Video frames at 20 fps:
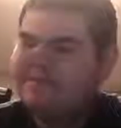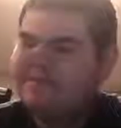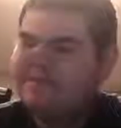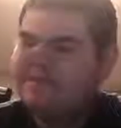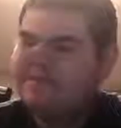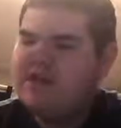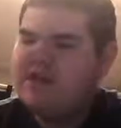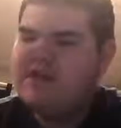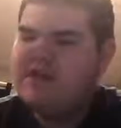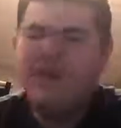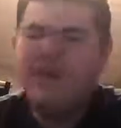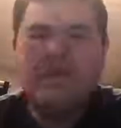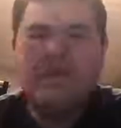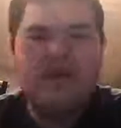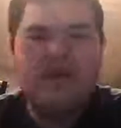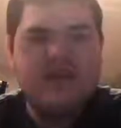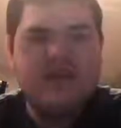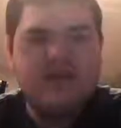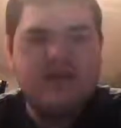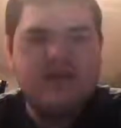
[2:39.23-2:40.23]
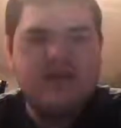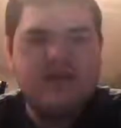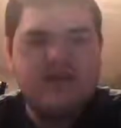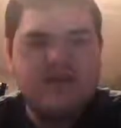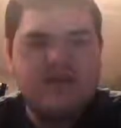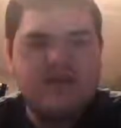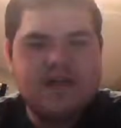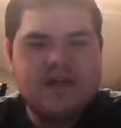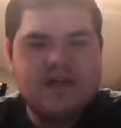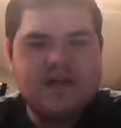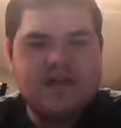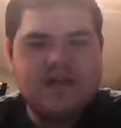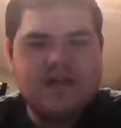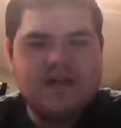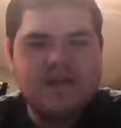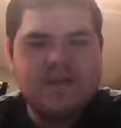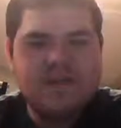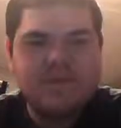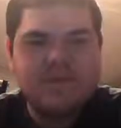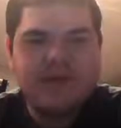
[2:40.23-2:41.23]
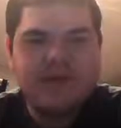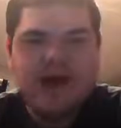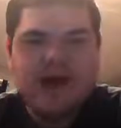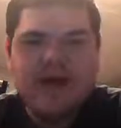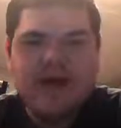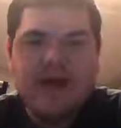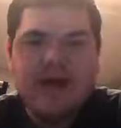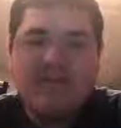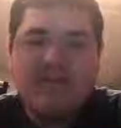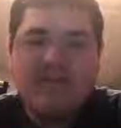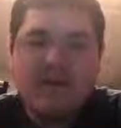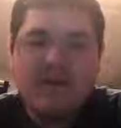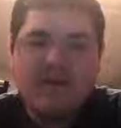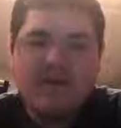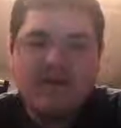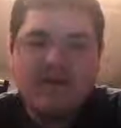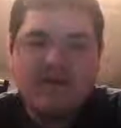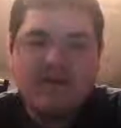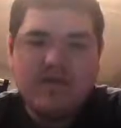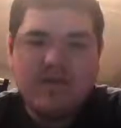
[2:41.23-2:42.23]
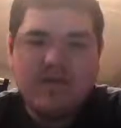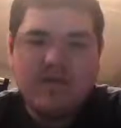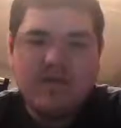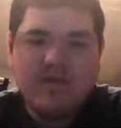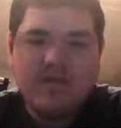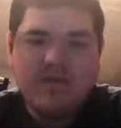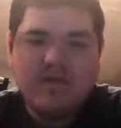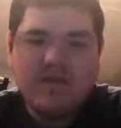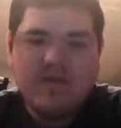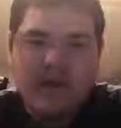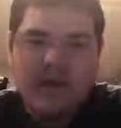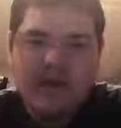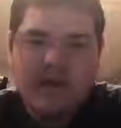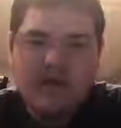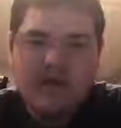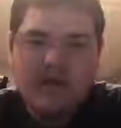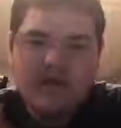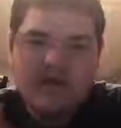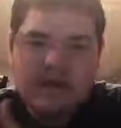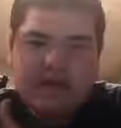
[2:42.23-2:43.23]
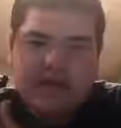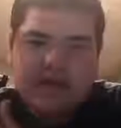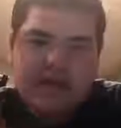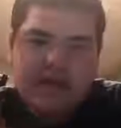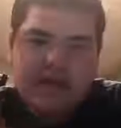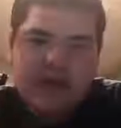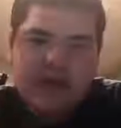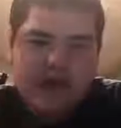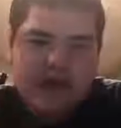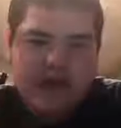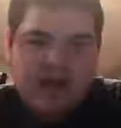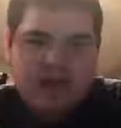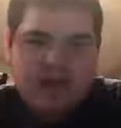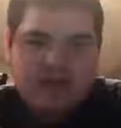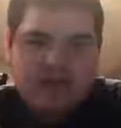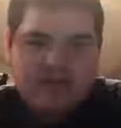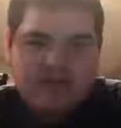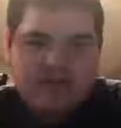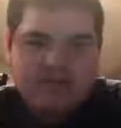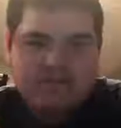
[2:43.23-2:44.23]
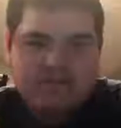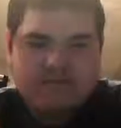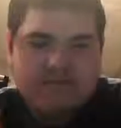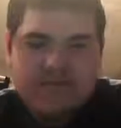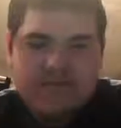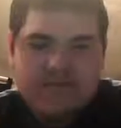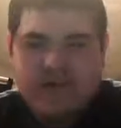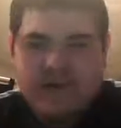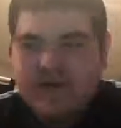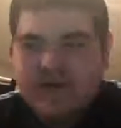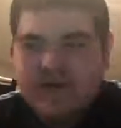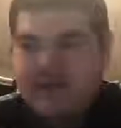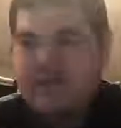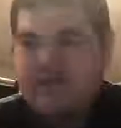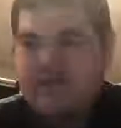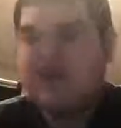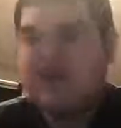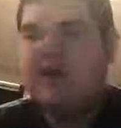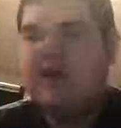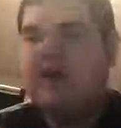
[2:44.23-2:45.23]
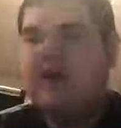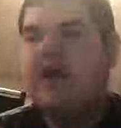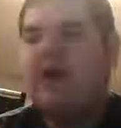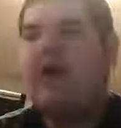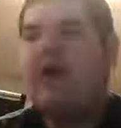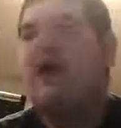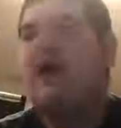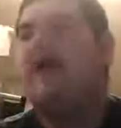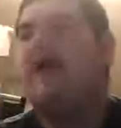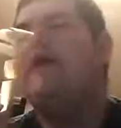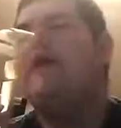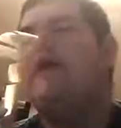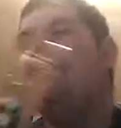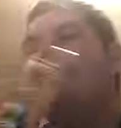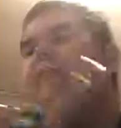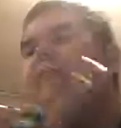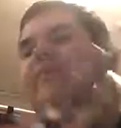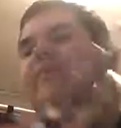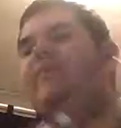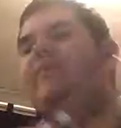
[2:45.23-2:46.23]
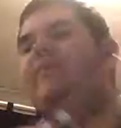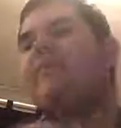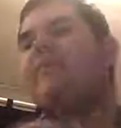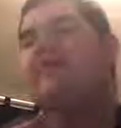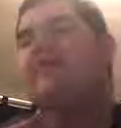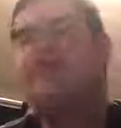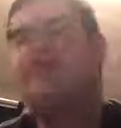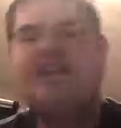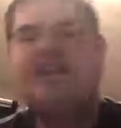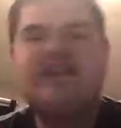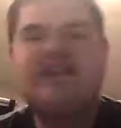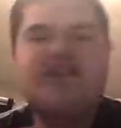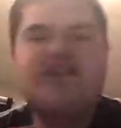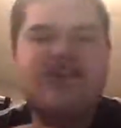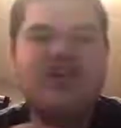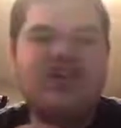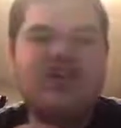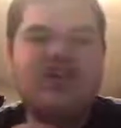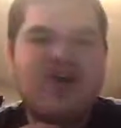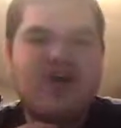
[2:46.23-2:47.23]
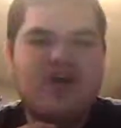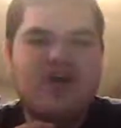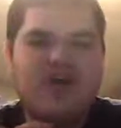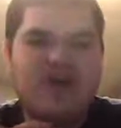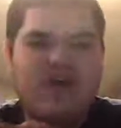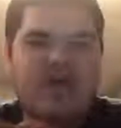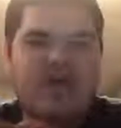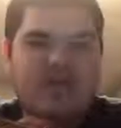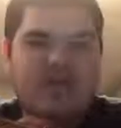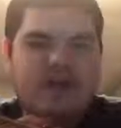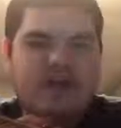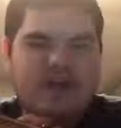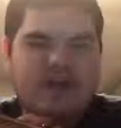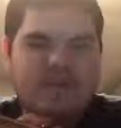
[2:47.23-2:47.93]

you don't really use this much. I've never used it, and I don't know, I've never used it. And this is your third valve ring.